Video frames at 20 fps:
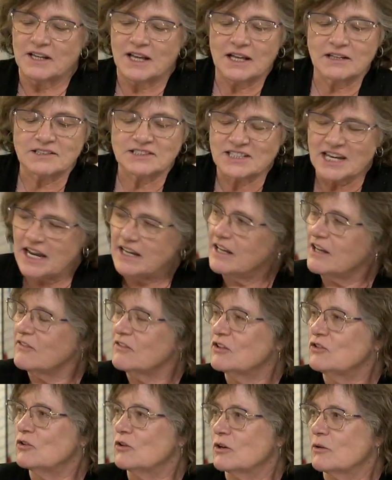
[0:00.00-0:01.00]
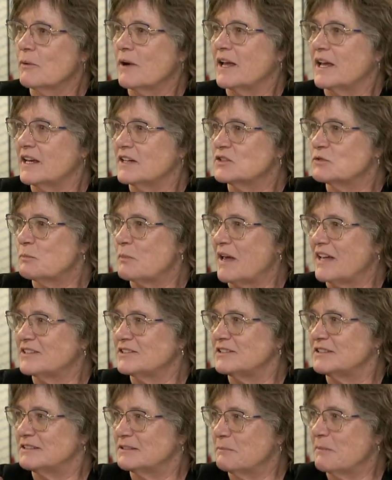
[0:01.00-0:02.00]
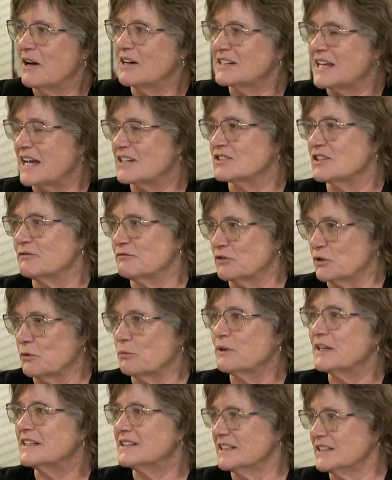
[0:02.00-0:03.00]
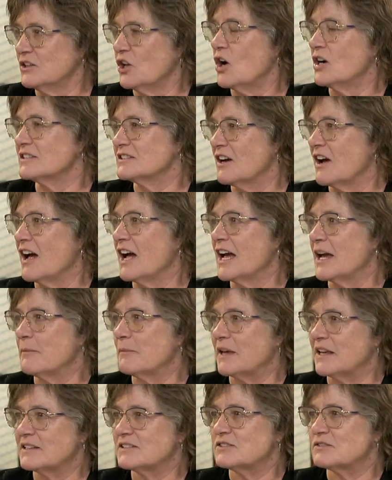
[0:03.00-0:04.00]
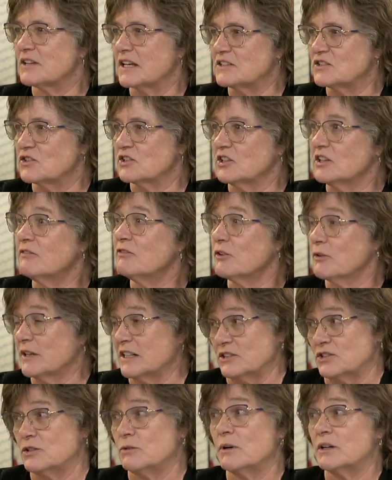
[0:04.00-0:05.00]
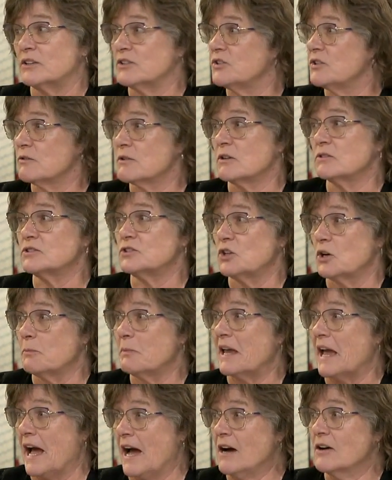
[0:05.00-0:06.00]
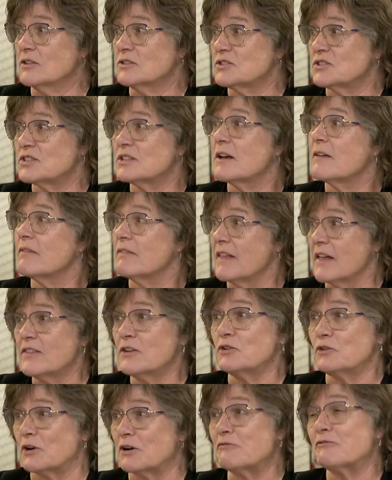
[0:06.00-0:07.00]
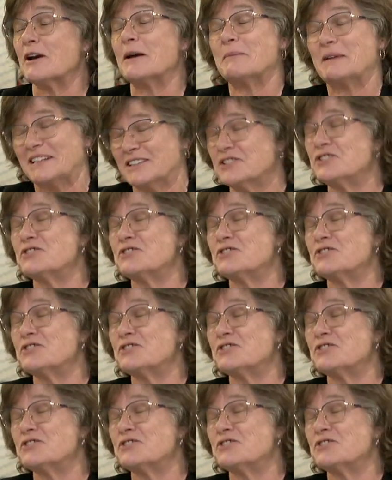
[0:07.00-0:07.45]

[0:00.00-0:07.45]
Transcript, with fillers: standing in the doorway has been debunked actually for a really long time. Mm -hmm. It's, it's good if you're in a 200-year-old adobe house, then the door frame is